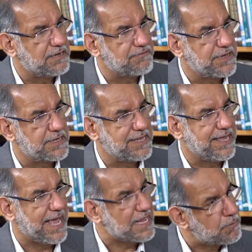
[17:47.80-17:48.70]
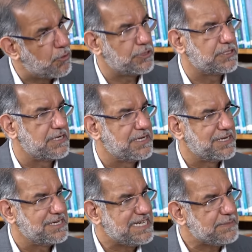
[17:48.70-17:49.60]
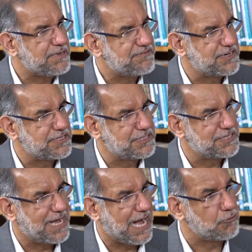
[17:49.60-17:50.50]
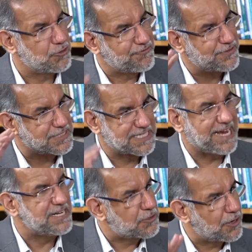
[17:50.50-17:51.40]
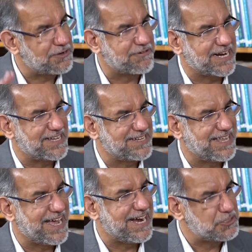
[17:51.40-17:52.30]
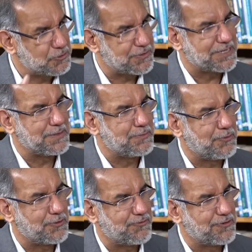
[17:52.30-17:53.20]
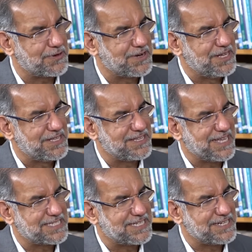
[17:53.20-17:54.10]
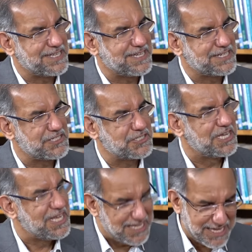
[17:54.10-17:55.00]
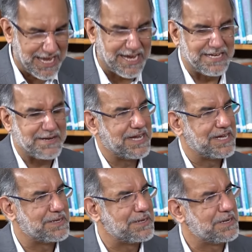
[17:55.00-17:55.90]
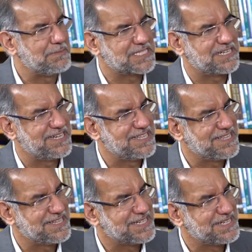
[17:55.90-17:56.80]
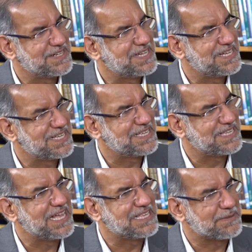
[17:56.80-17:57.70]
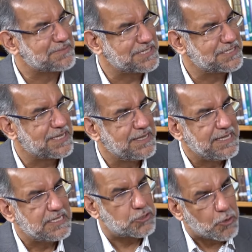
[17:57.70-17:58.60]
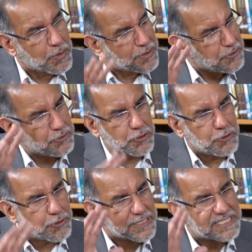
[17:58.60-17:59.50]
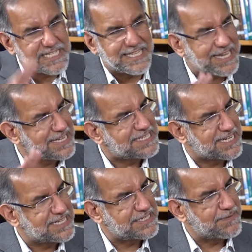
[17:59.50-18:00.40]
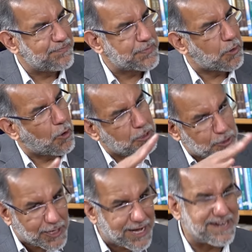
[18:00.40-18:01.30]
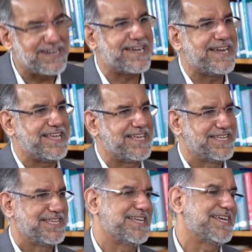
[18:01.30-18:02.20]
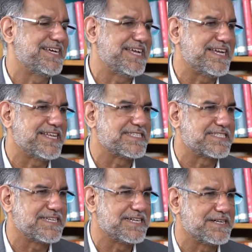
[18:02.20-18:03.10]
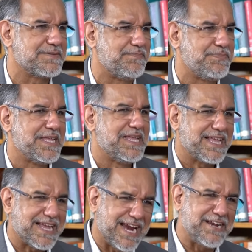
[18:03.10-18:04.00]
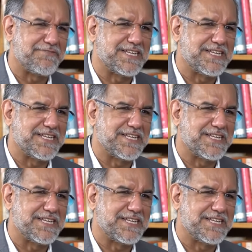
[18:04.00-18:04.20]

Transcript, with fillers: where they elbowed DP World out of a signed contract that they had to run the port for the next 30 years and muscled in themselves. So, you know, you can see the intent, although currently it is kind of